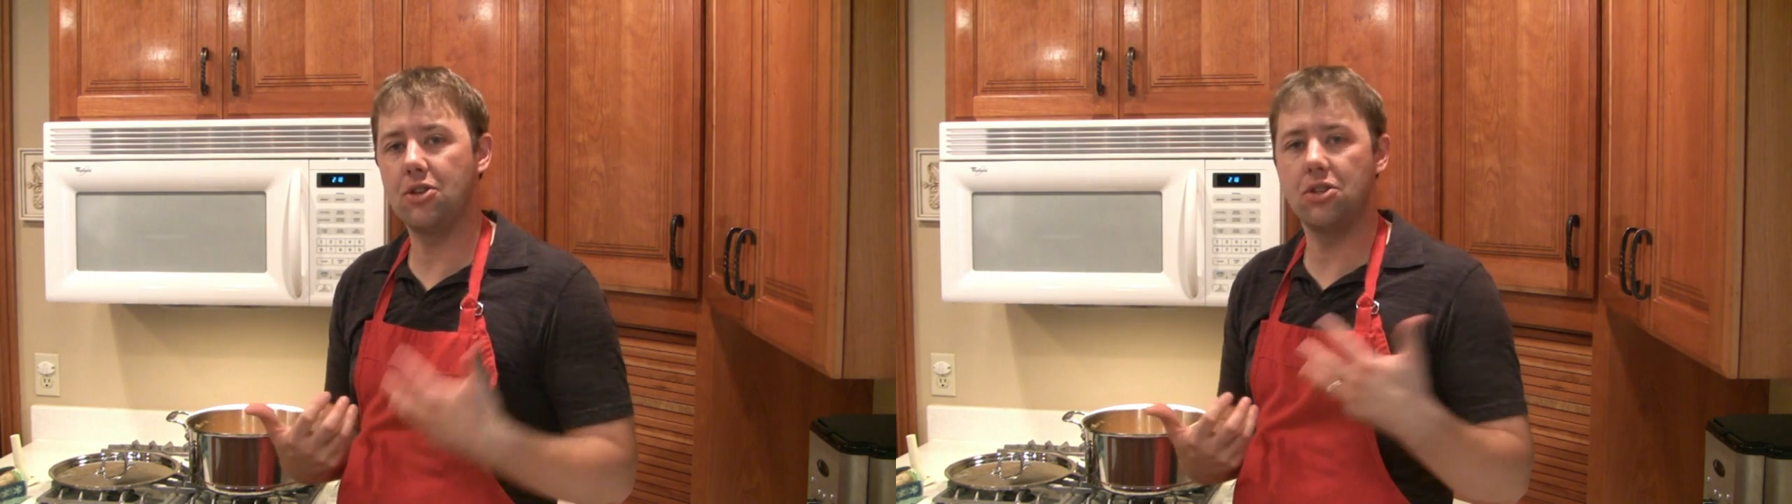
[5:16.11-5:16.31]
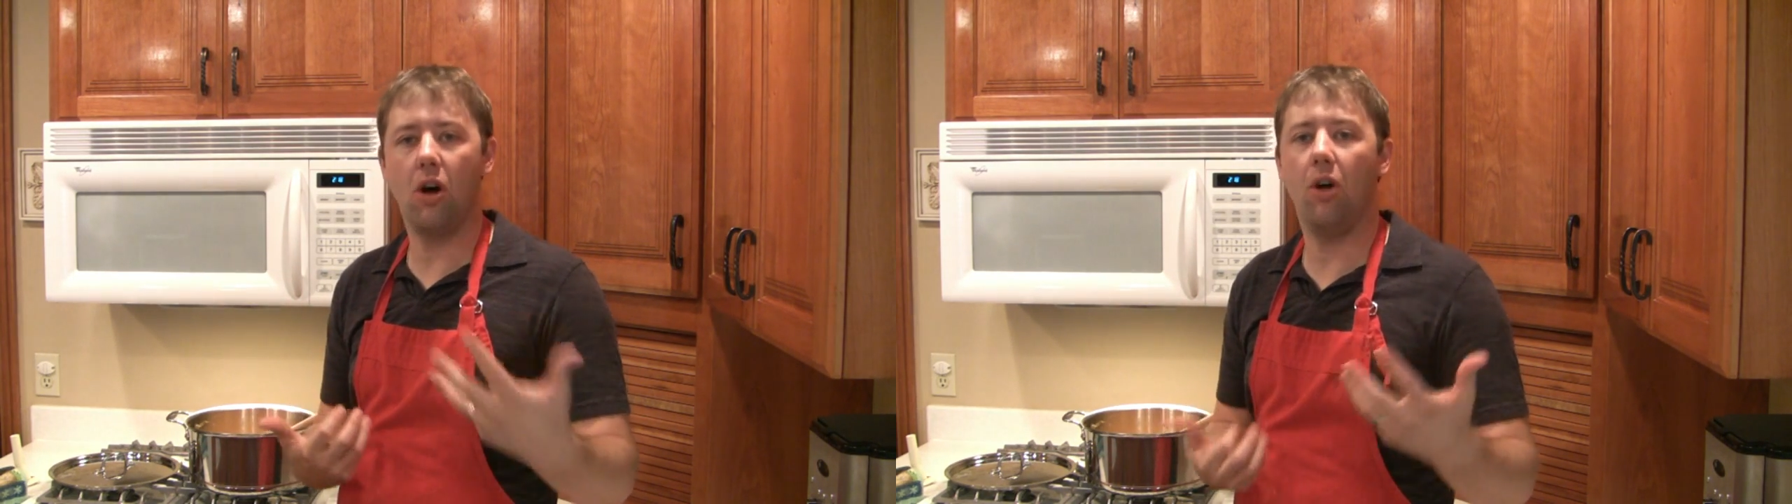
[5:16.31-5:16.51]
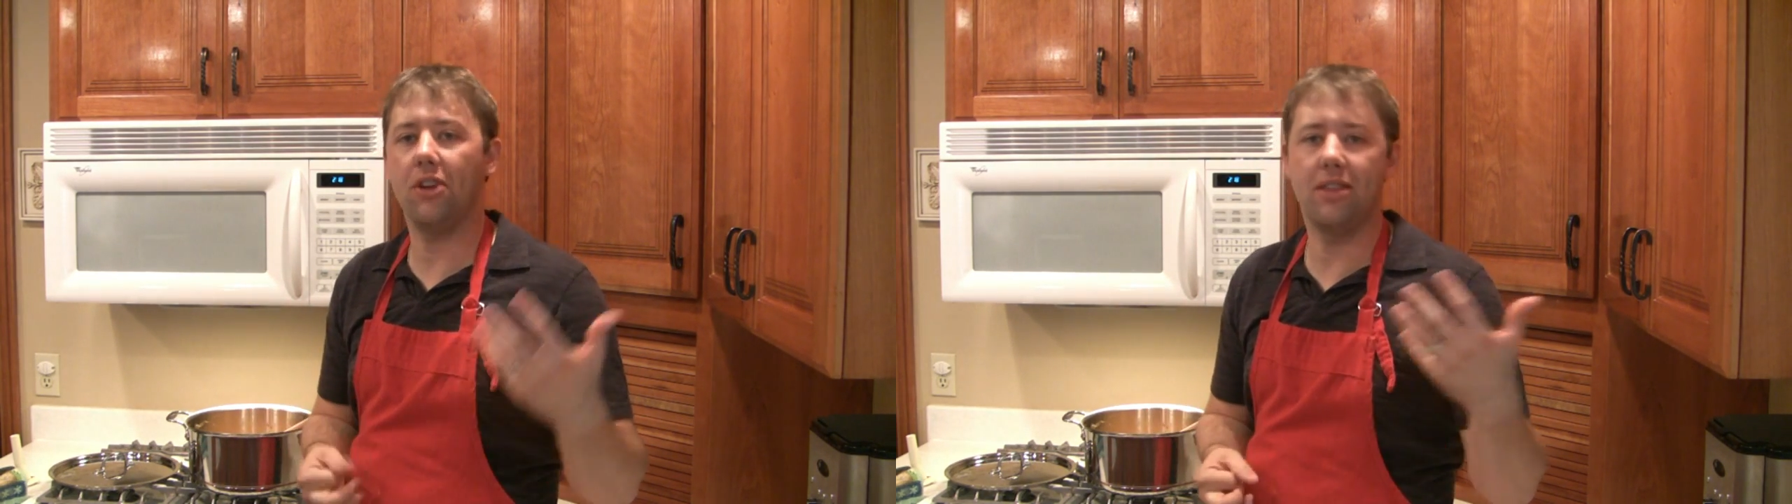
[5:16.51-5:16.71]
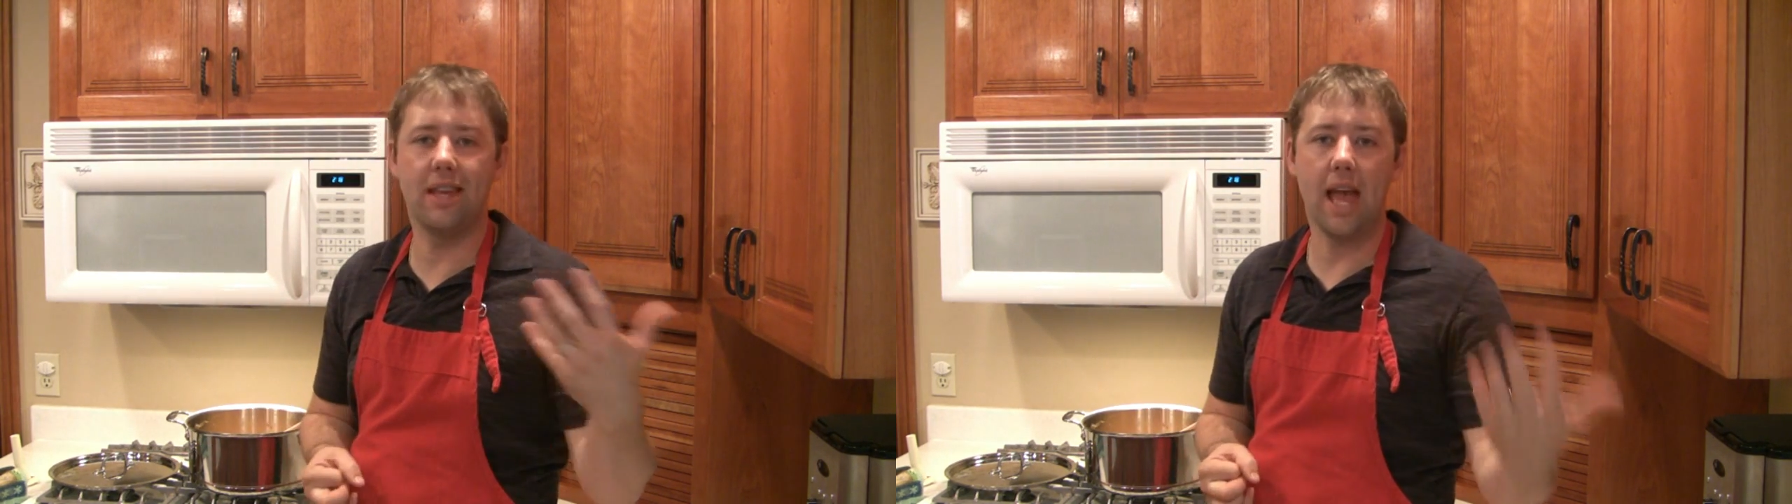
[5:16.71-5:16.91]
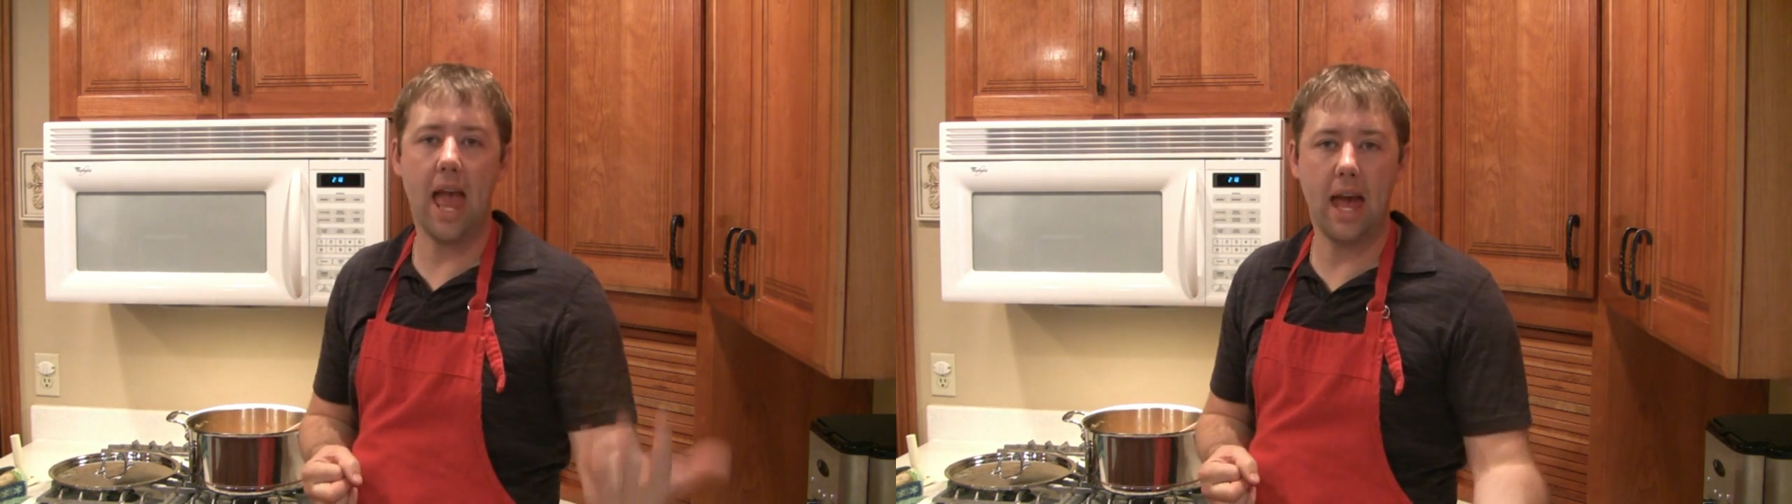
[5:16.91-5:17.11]
salt at
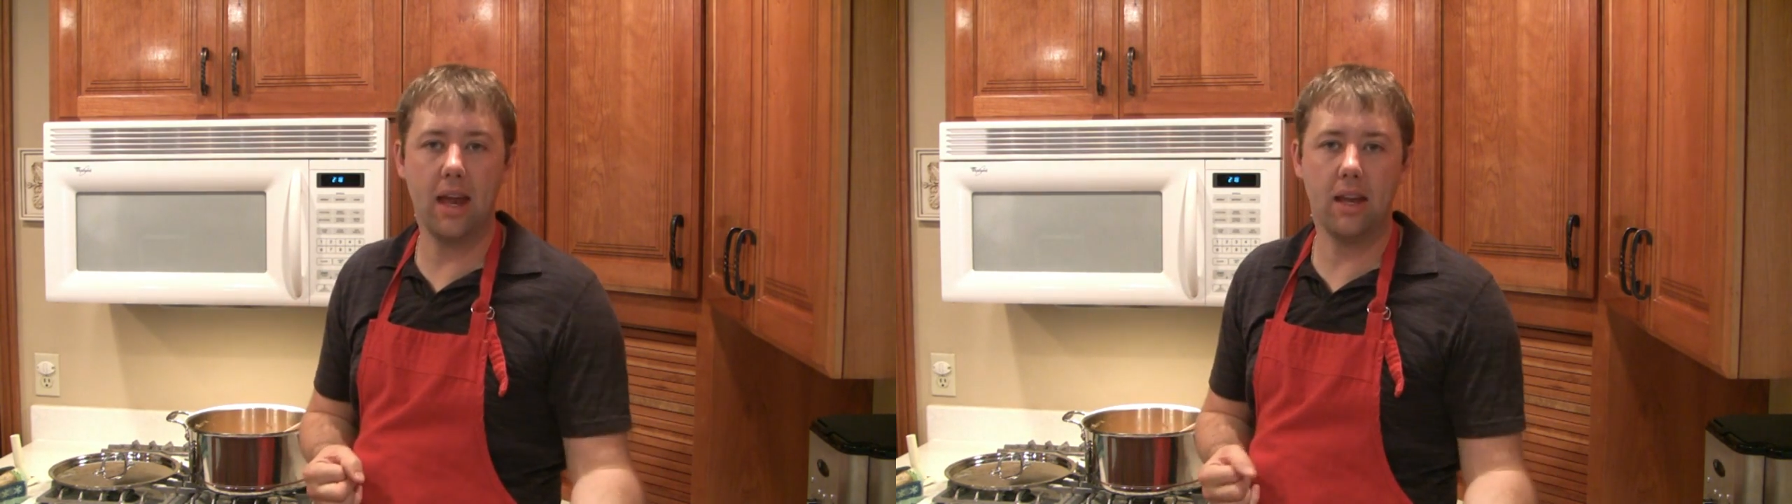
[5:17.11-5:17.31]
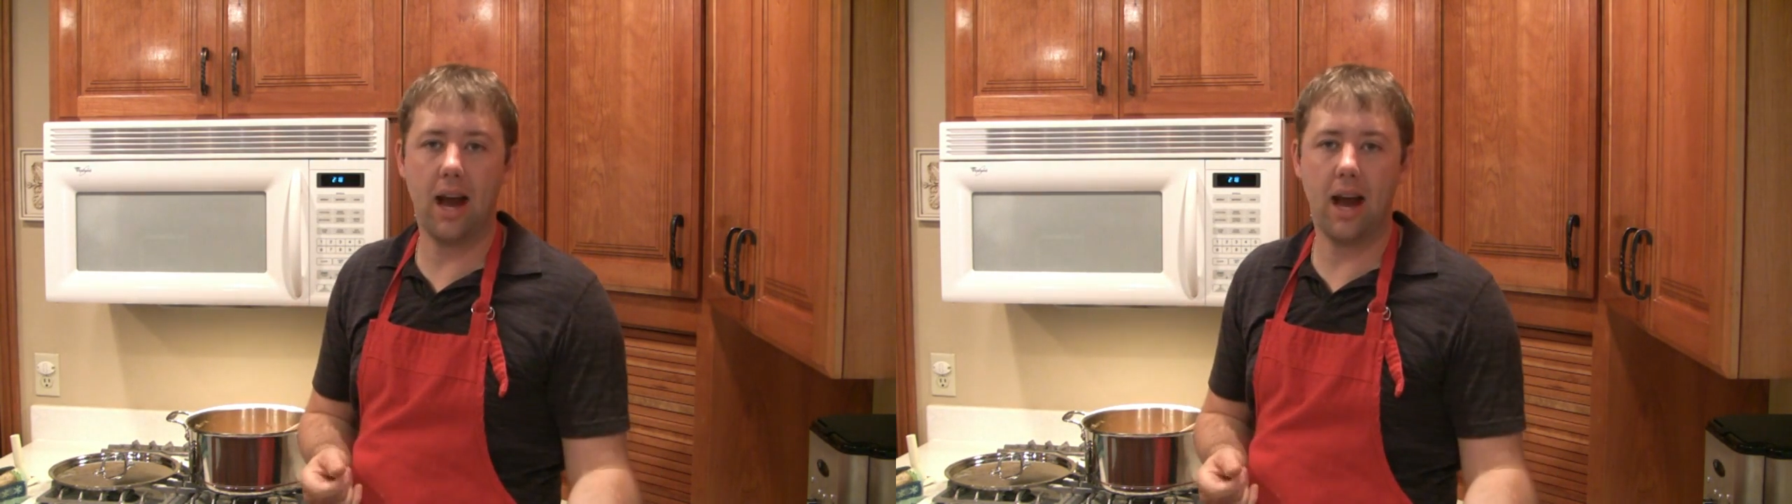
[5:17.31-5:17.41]
the end.